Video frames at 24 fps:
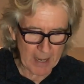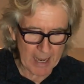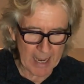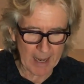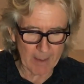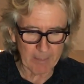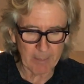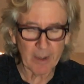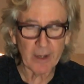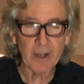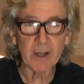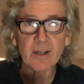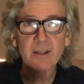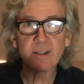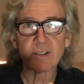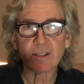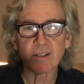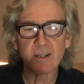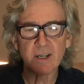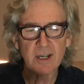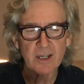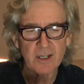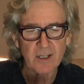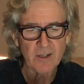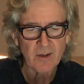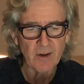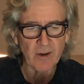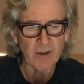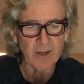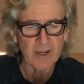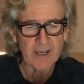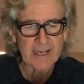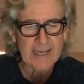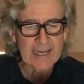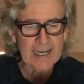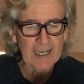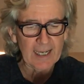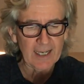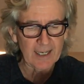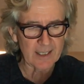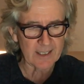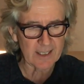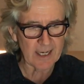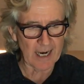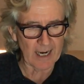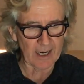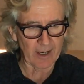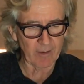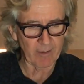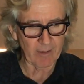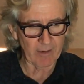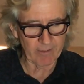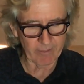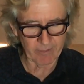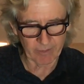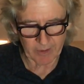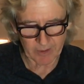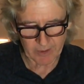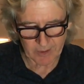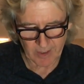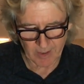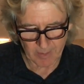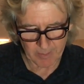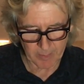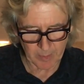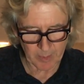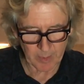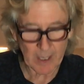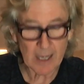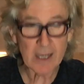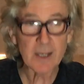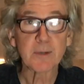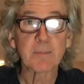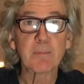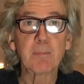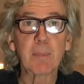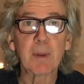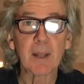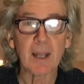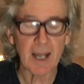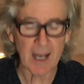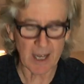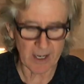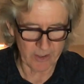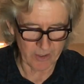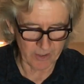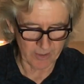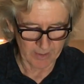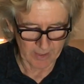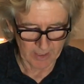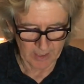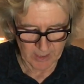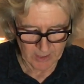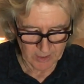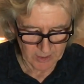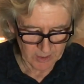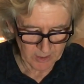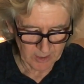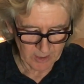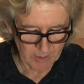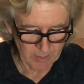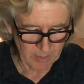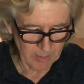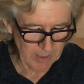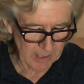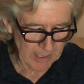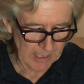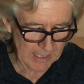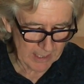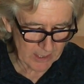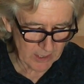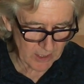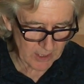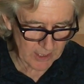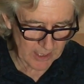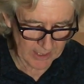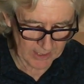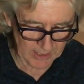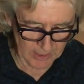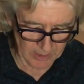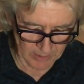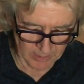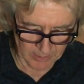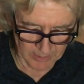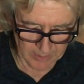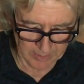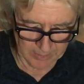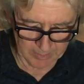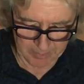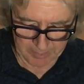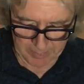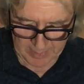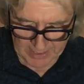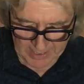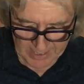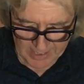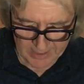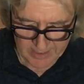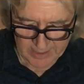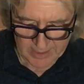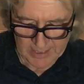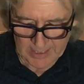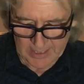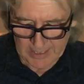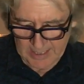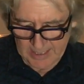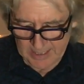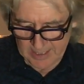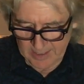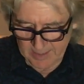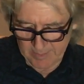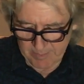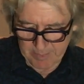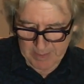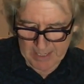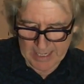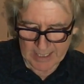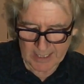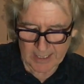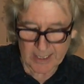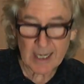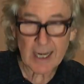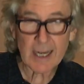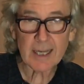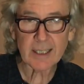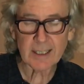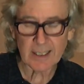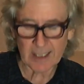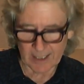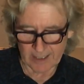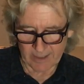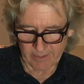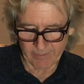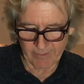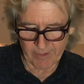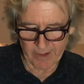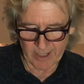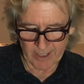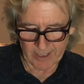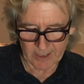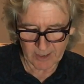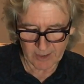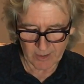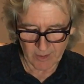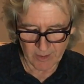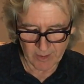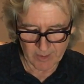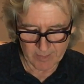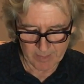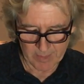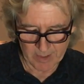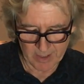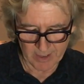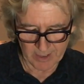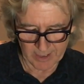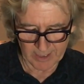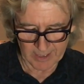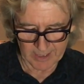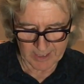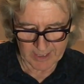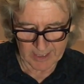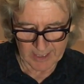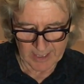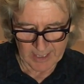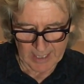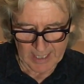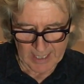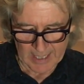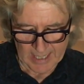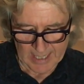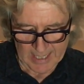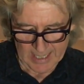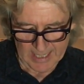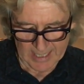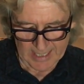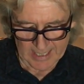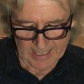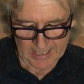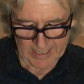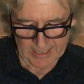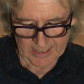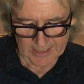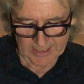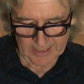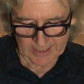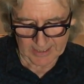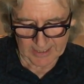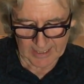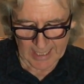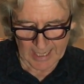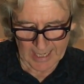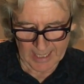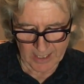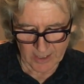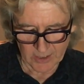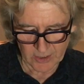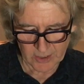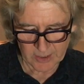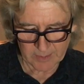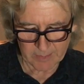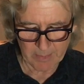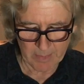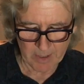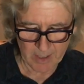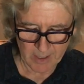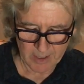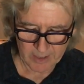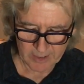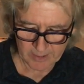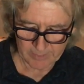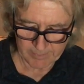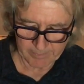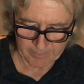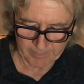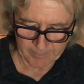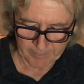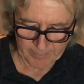bad, but it's not nearly as accurate, for example, as blood. So let's take a look at blood. The best testing device on the market is KeaSmart,